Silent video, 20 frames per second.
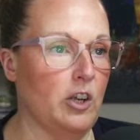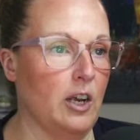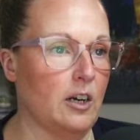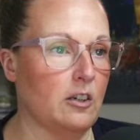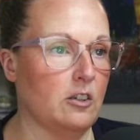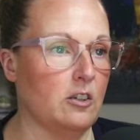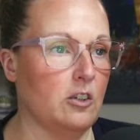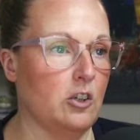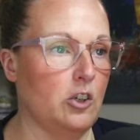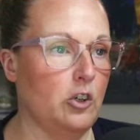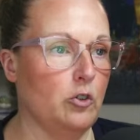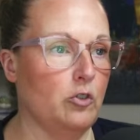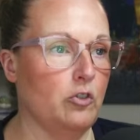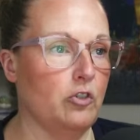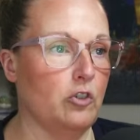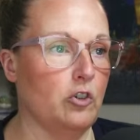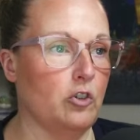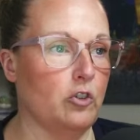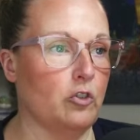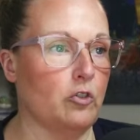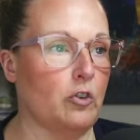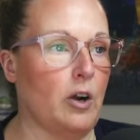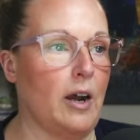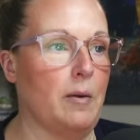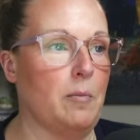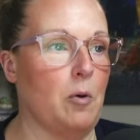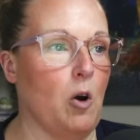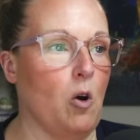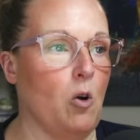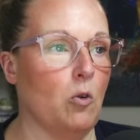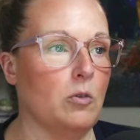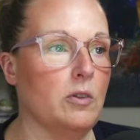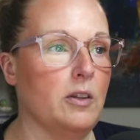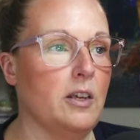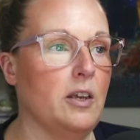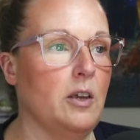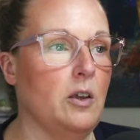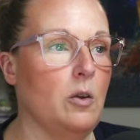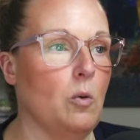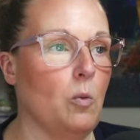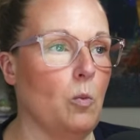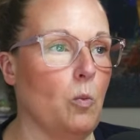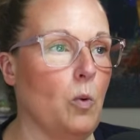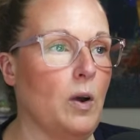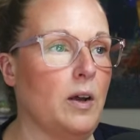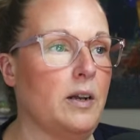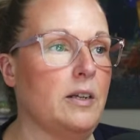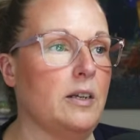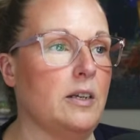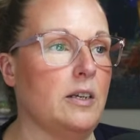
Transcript: execution describe only what